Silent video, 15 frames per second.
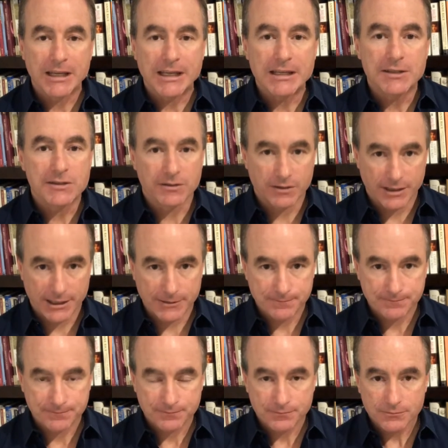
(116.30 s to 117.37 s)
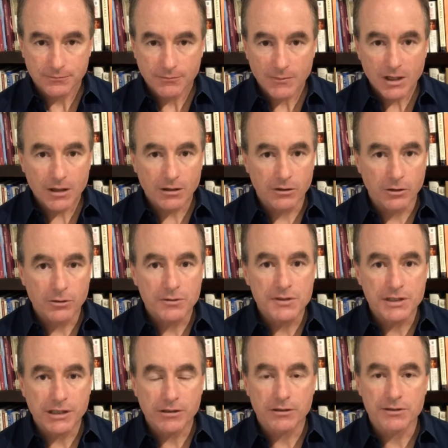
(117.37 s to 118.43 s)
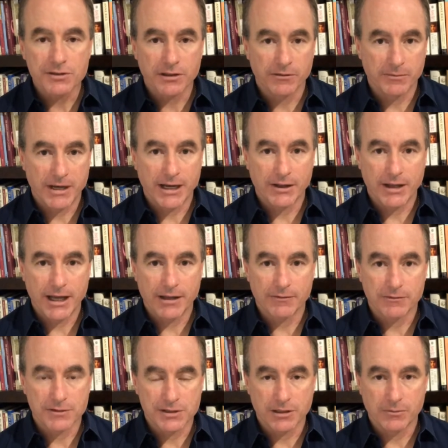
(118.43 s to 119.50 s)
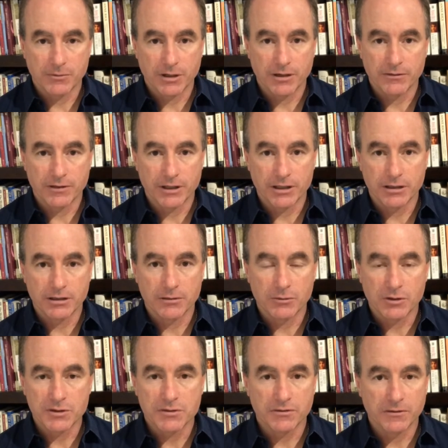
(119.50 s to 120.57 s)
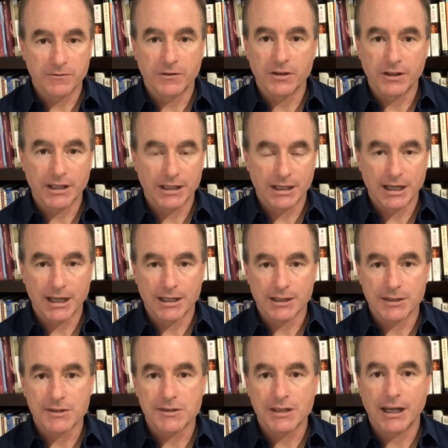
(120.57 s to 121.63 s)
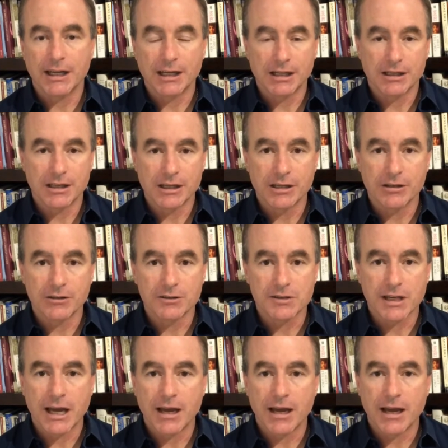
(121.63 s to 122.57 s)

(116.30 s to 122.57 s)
easily those years of my life were some of the, the most fulfilling and exciting years